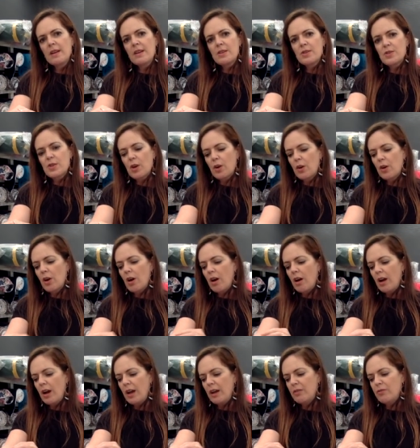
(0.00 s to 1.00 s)
So
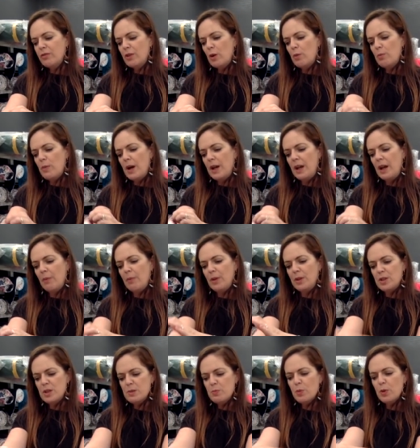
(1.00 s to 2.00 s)
I fold mine up and
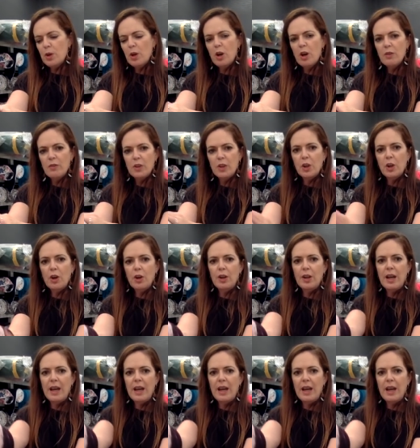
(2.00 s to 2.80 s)
just put it over the coat